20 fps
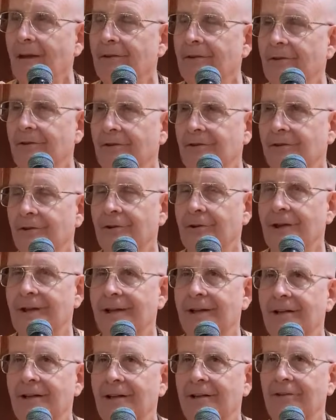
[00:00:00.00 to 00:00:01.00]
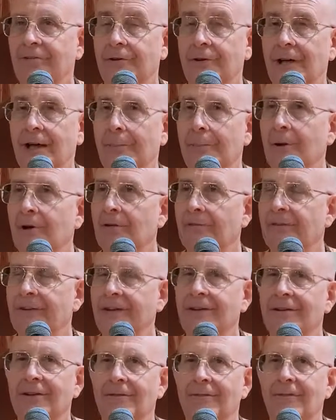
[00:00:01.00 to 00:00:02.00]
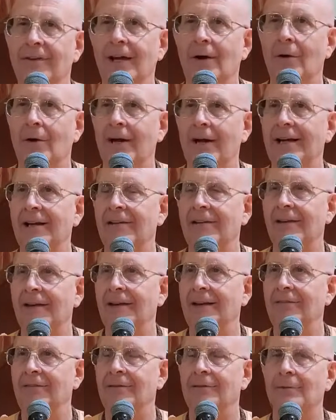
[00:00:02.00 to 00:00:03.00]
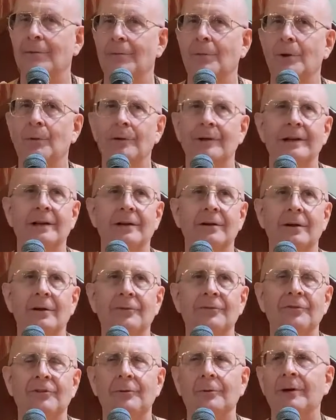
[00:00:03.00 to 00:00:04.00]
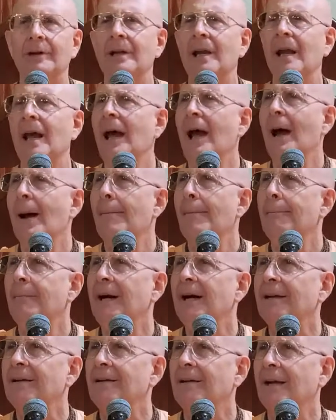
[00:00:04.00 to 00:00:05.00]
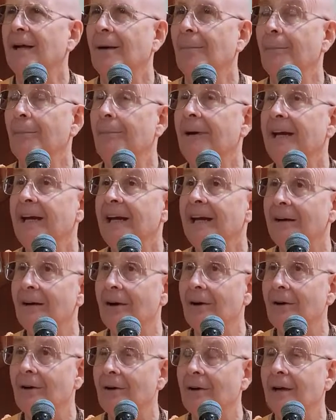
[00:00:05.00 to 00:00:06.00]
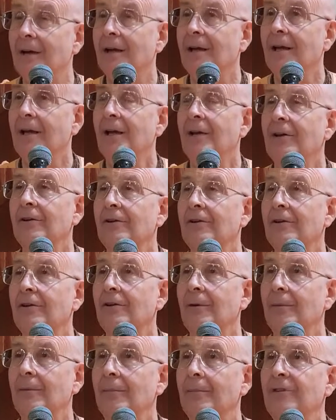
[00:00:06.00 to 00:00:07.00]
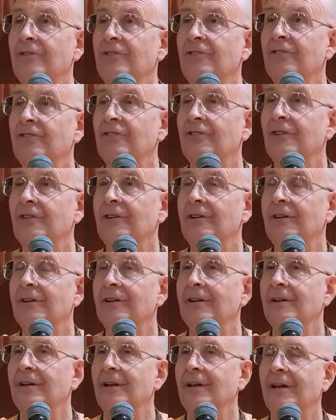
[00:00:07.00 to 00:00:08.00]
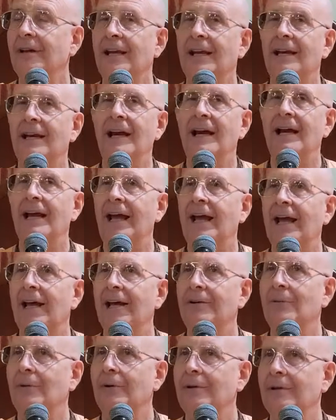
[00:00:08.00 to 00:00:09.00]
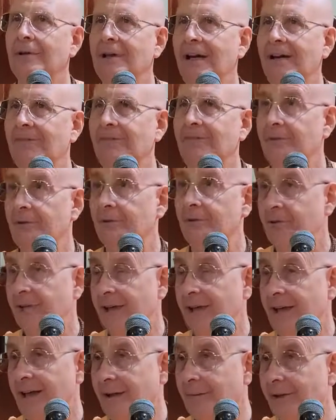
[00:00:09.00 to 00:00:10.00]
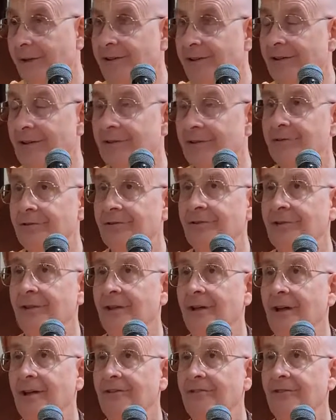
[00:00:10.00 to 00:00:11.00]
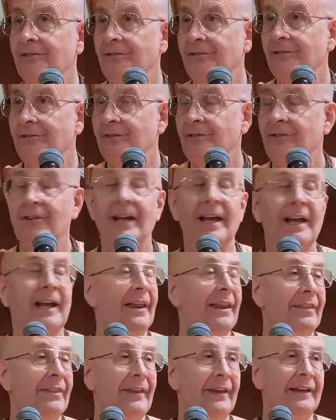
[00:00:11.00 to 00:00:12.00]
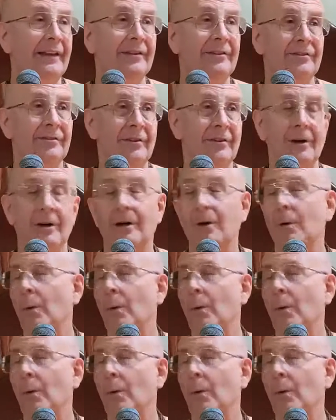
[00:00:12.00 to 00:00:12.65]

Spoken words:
Certainly things are not perfect or anything even remotely close to it, but compared to the position that I had when I first came into Krishna consciousness, things are